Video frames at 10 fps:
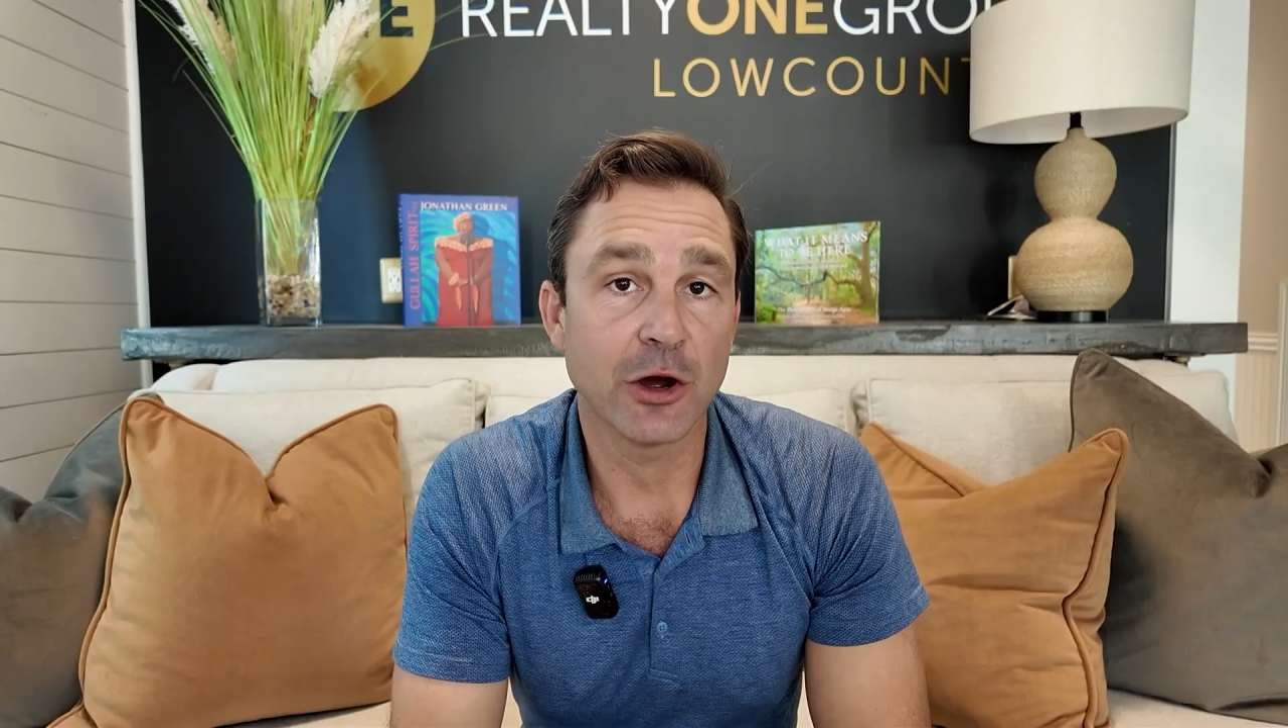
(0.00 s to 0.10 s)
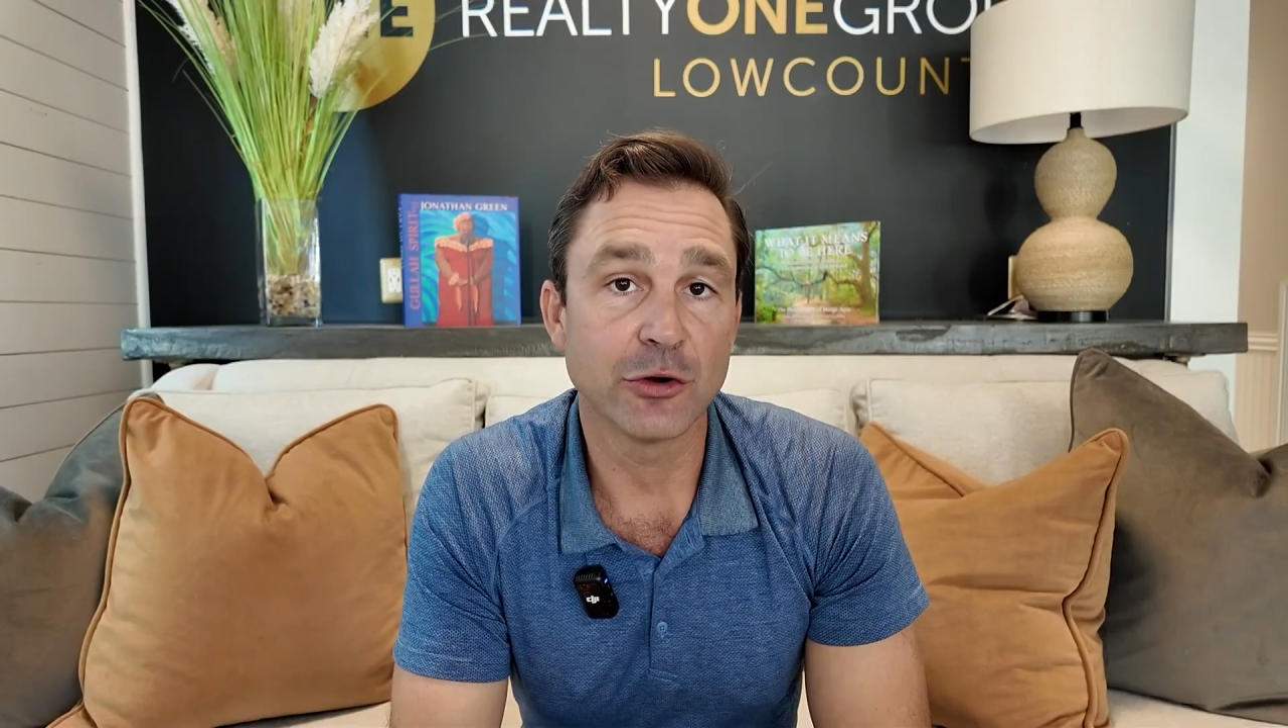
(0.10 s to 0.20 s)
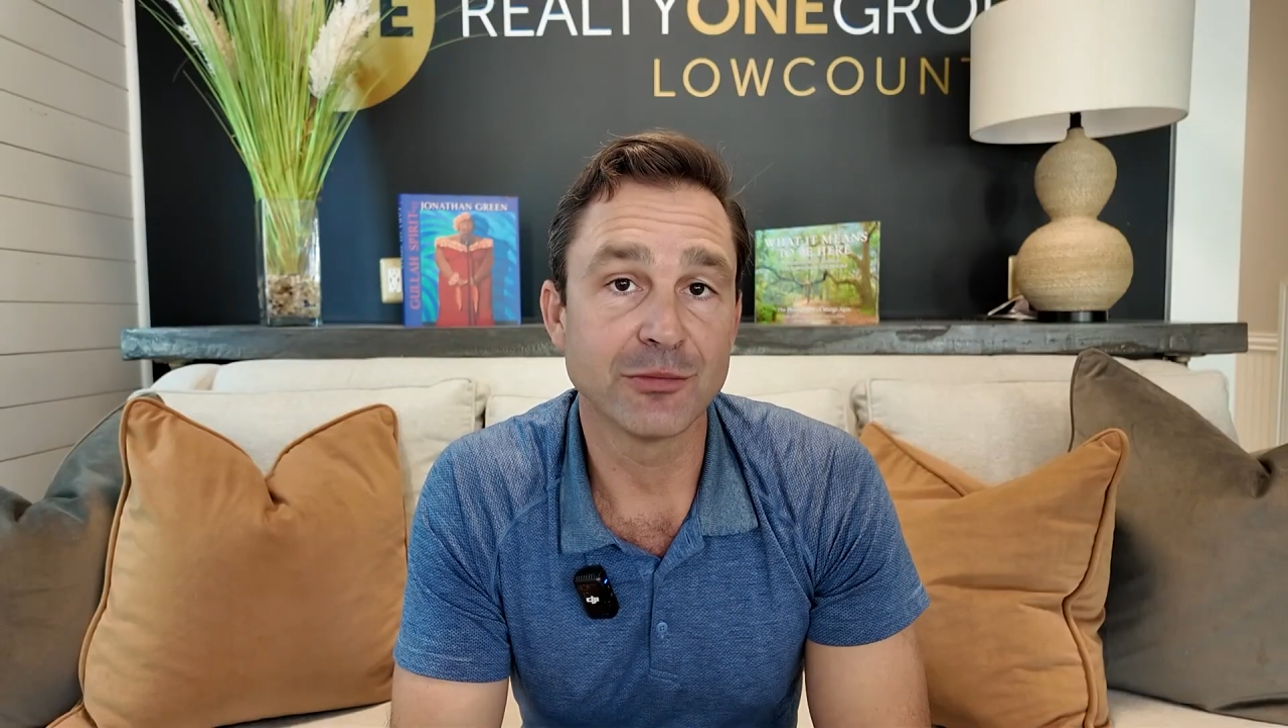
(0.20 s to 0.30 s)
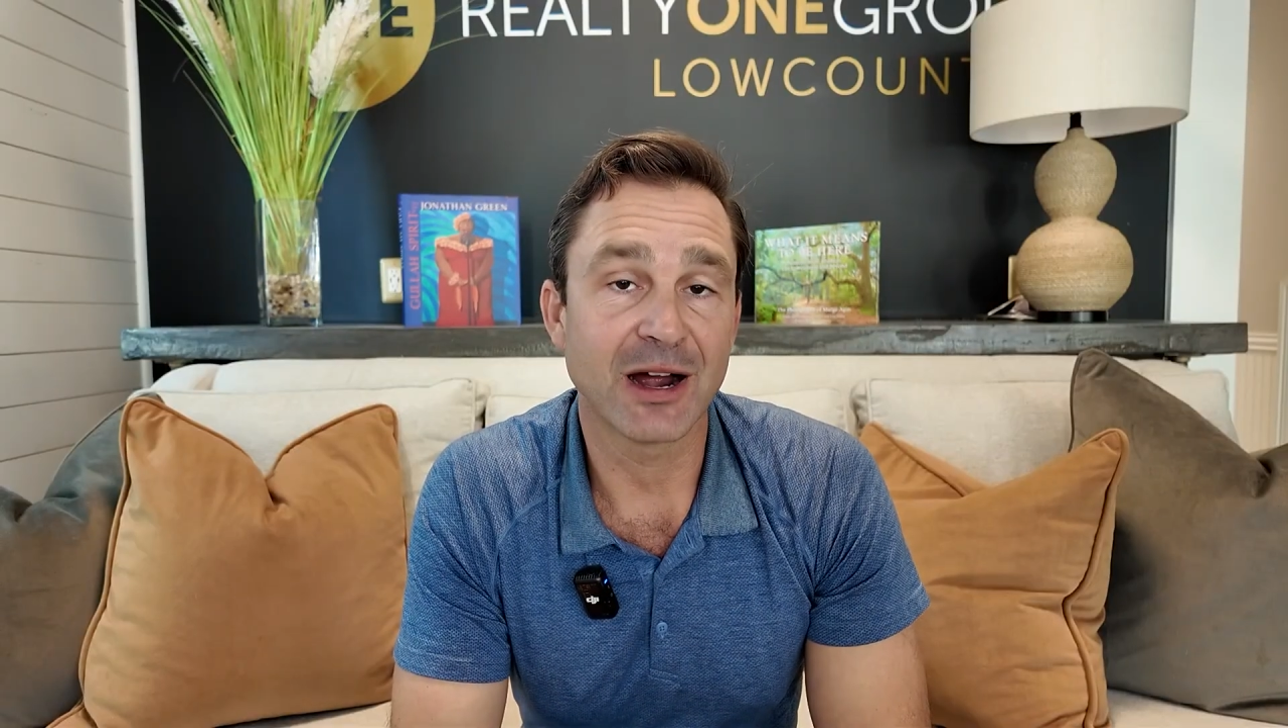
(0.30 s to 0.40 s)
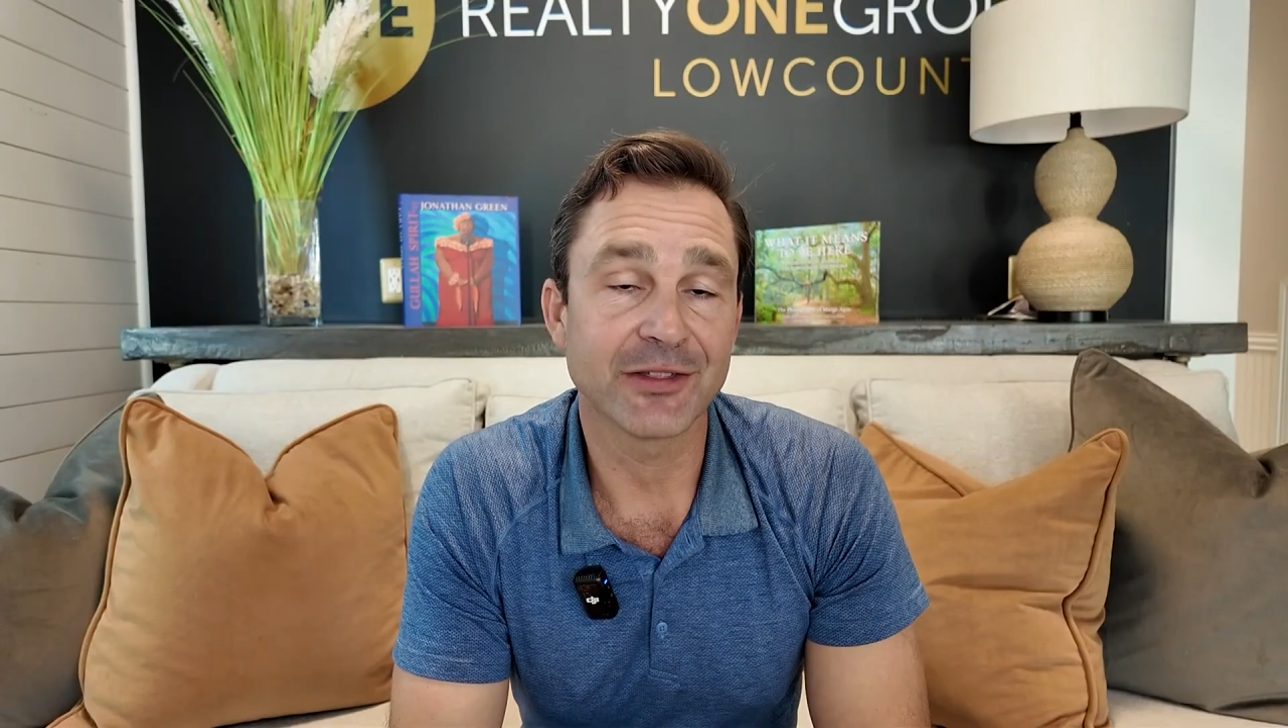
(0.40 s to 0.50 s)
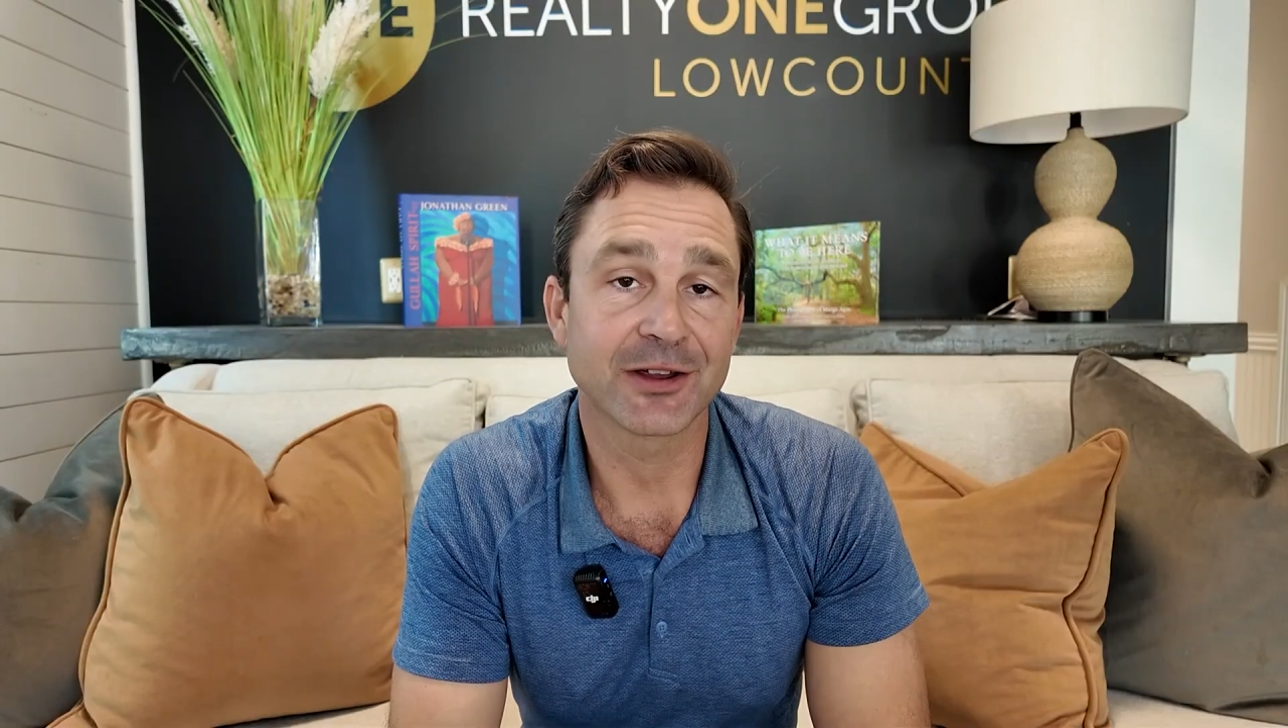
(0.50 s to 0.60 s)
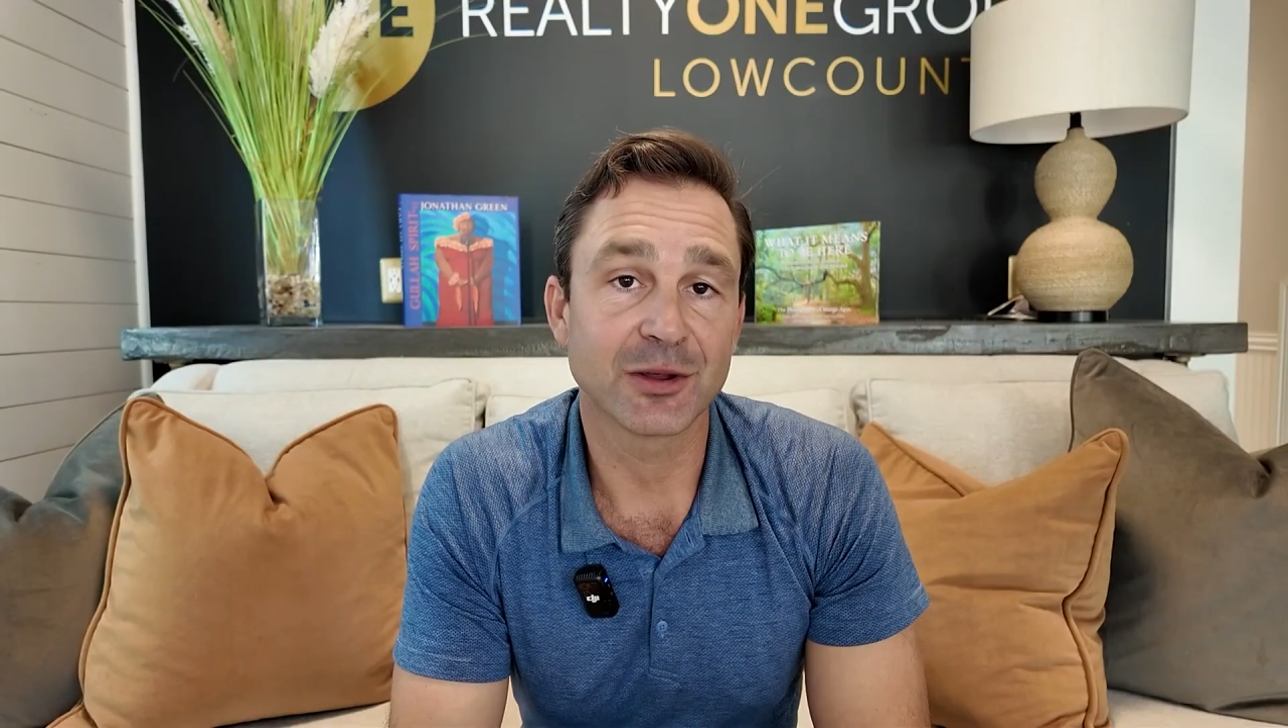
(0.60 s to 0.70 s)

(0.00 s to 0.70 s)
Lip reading: owned by the